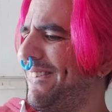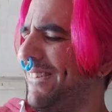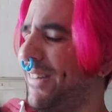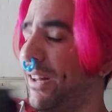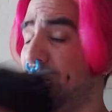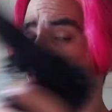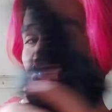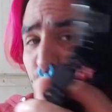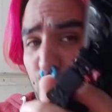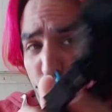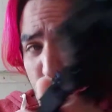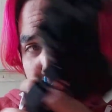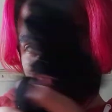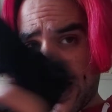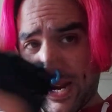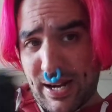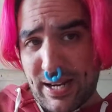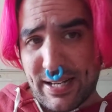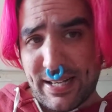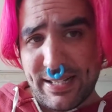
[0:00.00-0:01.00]
I
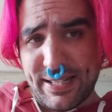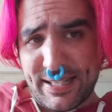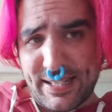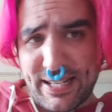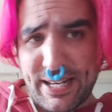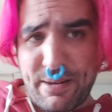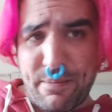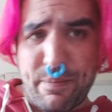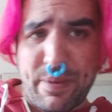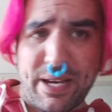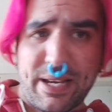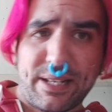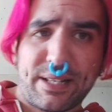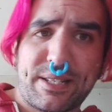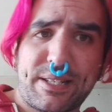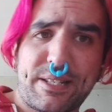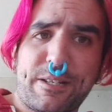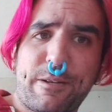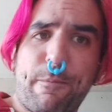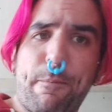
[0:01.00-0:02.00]
swear I can see
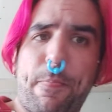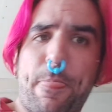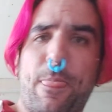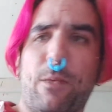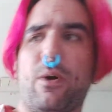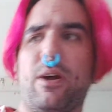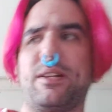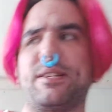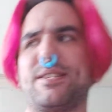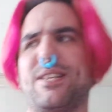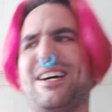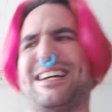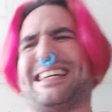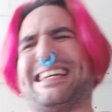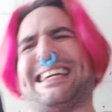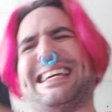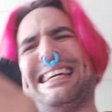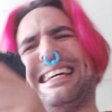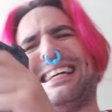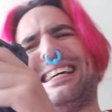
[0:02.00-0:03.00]
bits where it's
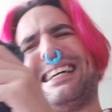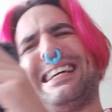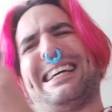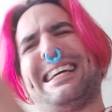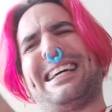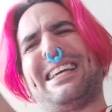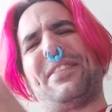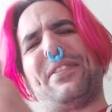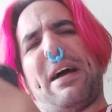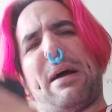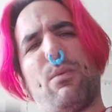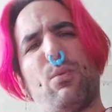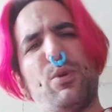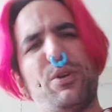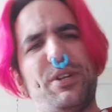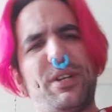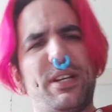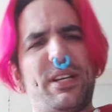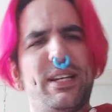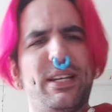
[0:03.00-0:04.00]
like, that
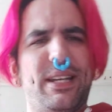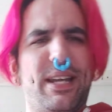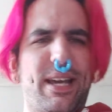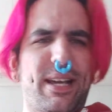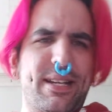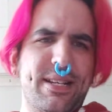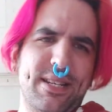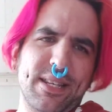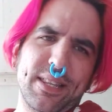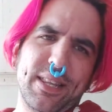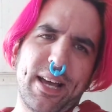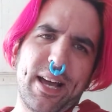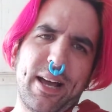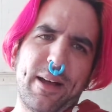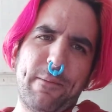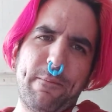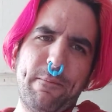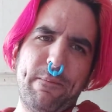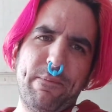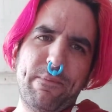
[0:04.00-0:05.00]
wouldn't connect to
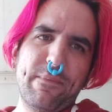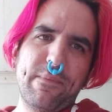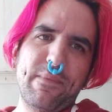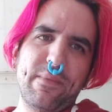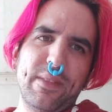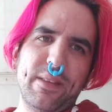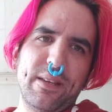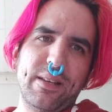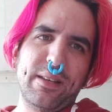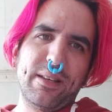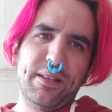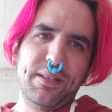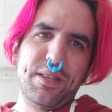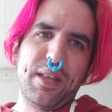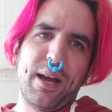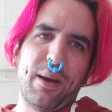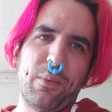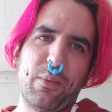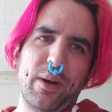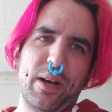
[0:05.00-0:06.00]
that in
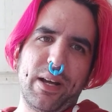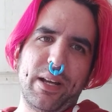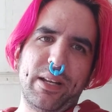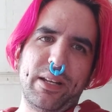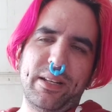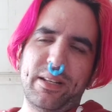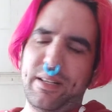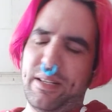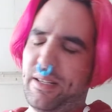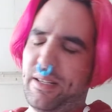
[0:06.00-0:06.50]
that way.